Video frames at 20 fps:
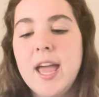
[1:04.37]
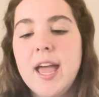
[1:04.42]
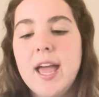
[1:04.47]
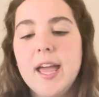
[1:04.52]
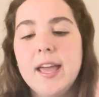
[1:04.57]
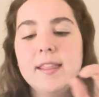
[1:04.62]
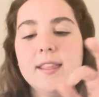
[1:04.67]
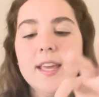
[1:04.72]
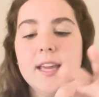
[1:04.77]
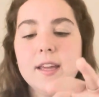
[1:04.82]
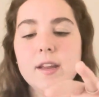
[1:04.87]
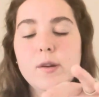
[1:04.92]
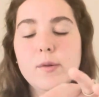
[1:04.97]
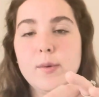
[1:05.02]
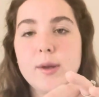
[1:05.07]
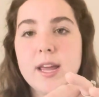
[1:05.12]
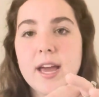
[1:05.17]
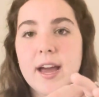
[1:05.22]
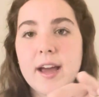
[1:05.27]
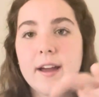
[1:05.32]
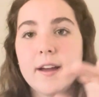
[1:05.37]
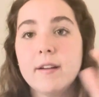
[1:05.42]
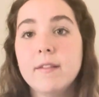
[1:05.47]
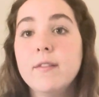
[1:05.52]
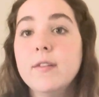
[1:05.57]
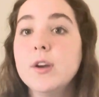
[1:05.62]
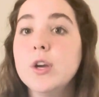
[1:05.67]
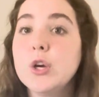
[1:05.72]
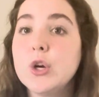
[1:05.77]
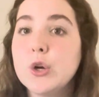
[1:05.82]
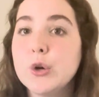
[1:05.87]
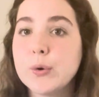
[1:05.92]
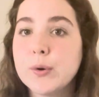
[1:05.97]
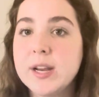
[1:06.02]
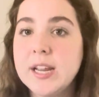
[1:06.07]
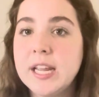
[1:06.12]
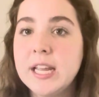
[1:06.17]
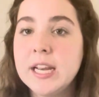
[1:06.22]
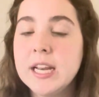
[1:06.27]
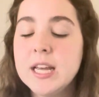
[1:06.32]
And then we have
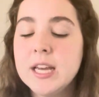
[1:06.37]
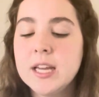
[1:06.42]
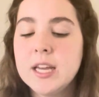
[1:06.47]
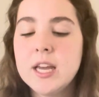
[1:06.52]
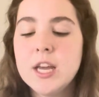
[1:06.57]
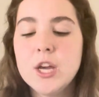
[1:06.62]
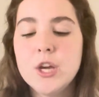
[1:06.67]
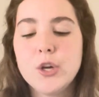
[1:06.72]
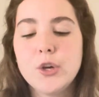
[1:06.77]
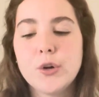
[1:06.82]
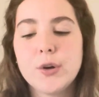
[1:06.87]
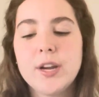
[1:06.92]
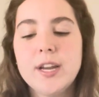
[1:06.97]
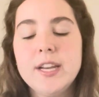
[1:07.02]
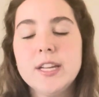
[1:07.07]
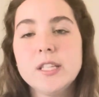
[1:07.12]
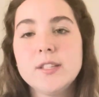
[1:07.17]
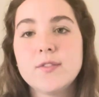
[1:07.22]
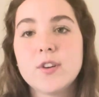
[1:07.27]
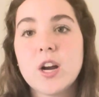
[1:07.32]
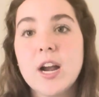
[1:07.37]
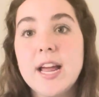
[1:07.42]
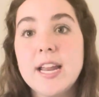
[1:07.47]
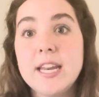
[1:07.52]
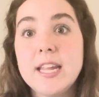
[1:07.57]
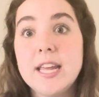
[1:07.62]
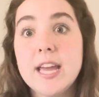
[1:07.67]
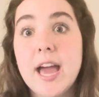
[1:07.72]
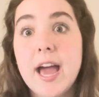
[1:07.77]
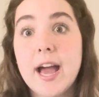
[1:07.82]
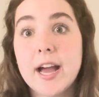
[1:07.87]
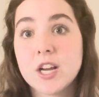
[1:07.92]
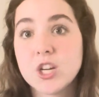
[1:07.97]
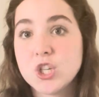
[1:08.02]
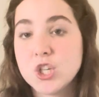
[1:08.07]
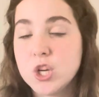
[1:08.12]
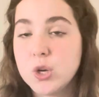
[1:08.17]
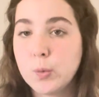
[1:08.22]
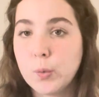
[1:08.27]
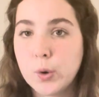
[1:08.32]
green. Green is for any
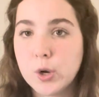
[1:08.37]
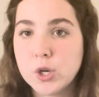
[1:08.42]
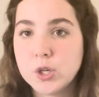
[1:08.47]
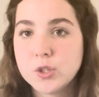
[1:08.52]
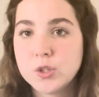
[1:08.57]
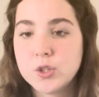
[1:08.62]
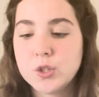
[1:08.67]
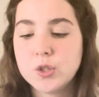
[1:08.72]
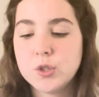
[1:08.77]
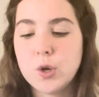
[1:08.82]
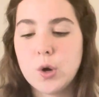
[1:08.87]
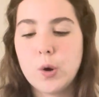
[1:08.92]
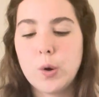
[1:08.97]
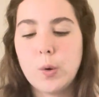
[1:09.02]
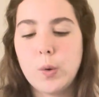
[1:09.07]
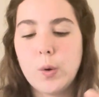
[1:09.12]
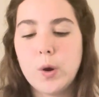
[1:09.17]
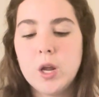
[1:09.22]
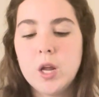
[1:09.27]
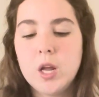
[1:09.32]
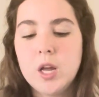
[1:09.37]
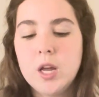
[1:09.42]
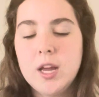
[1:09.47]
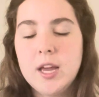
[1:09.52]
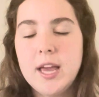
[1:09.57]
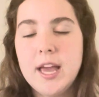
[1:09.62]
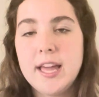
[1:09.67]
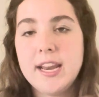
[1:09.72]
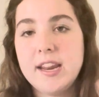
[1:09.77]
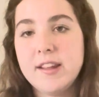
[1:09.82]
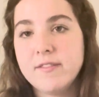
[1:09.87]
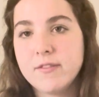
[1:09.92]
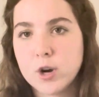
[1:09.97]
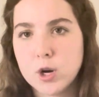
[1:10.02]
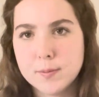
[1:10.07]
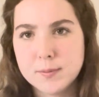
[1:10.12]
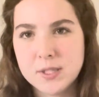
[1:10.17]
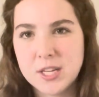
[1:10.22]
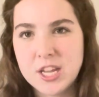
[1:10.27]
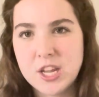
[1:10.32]
action words, so any
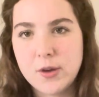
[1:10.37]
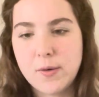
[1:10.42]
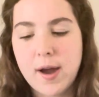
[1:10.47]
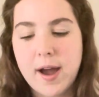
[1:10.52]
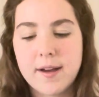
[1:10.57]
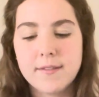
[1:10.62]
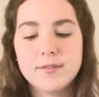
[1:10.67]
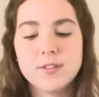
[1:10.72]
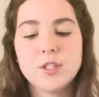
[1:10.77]
verbs that you have.